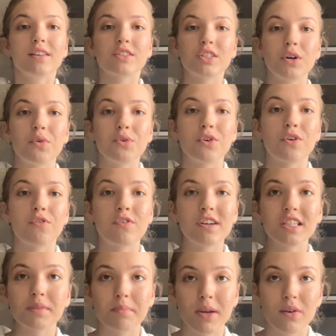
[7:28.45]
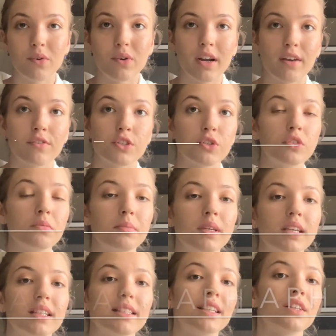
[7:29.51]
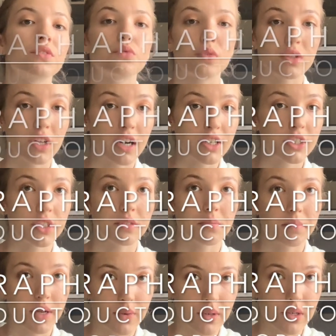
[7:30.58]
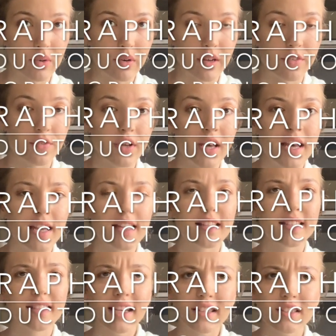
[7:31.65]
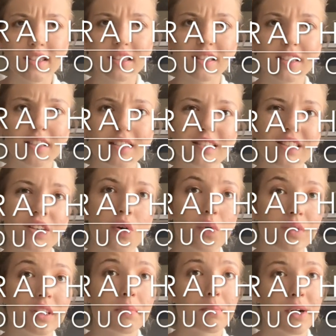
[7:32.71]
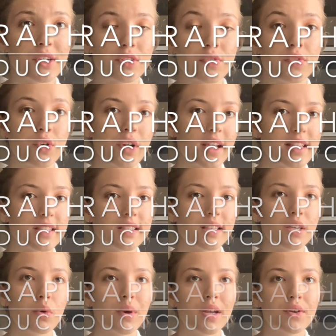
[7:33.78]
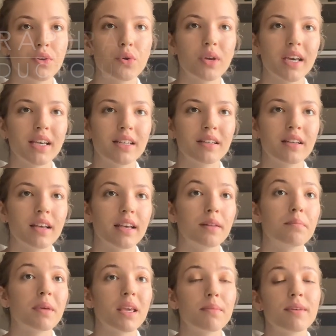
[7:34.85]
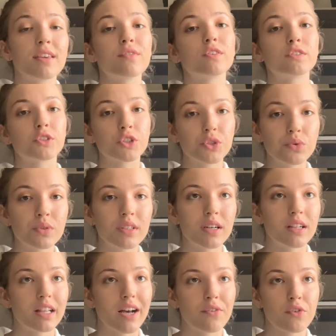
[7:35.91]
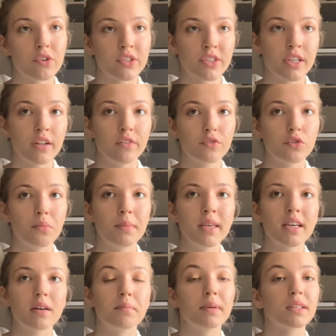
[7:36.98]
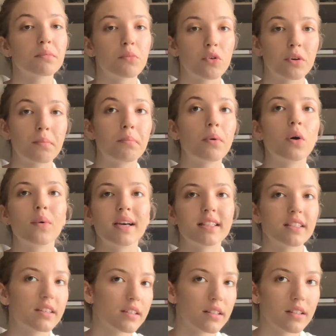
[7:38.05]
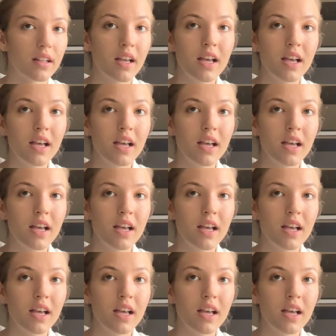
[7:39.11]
So, your first paragraph should be the introduction paragraph. It's technically the only part of your essay where you can, and maybe even should, allow yourself to be a bit more poetical,